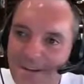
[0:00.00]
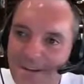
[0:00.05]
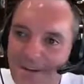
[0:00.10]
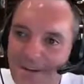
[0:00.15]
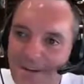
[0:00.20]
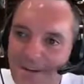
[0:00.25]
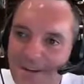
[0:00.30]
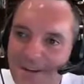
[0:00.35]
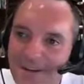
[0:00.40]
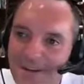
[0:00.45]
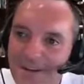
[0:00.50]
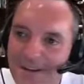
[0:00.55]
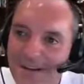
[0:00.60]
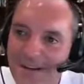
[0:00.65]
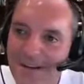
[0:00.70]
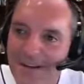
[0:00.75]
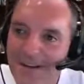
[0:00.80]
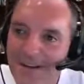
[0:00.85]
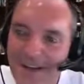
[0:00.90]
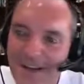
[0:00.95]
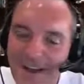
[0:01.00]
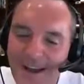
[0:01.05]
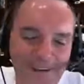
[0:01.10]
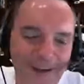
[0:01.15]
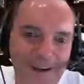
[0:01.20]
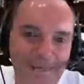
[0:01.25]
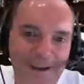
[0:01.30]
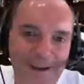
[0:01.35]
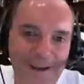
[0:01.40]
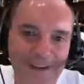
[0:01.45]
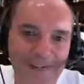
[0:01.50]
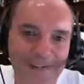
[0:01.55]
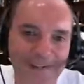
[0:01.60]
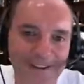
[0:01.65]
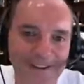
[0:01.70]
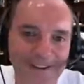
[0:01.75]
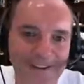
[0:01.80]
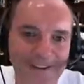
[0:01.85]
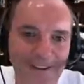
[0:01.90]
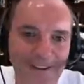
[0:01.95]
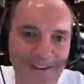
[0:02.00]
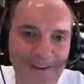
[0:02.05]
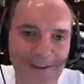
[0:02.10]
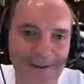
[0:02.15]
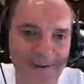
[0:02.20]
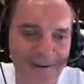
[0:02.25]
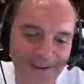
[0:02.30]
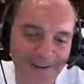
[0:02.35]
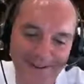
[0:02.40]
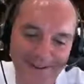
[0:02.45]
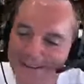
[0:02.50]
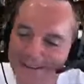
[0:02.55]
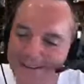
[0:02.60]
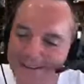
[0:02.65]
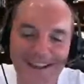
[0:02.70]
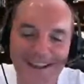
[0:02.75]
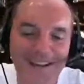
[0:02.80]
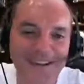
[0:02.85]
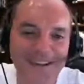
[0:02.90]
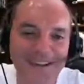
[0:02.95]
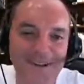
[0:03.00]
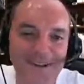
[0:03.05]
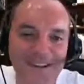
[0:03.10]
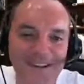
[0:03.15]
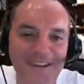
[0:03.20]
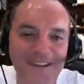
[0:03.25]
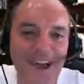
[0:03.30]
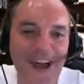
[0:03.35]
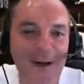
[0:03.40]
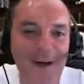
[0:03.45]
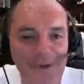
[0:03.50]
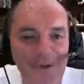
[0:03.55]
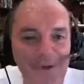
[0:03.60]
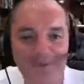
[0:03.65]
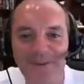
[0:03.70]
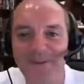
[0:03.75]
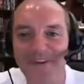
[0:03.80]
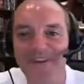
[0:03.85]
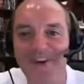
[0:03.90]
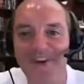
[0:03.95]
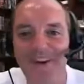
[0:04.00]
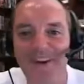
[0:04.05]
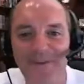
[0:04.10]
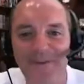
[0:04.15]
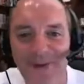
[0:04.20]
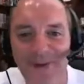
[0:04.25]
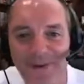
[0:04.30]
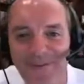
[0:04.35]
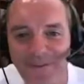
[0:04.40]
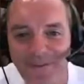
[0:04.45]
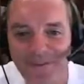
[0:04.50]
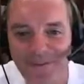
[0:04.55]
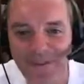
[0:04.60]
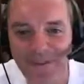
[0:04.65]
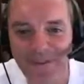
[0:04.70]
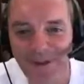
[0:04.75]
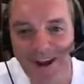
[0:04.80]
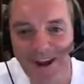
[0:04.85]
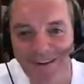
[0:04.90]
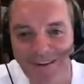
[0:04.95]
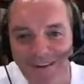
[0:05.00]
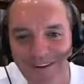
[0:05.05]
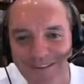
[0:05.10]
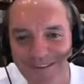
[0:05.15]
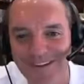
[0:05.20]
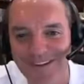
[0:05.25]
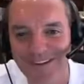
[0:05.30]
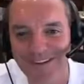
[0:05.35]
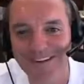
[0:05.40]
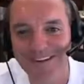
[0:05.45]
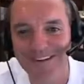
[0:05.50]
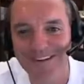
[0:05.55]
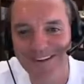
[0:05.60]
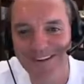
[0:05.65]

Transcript: Hopefully, I've had fun talking about this. Again, it's one of these topics we could talk about for 4 hours, right?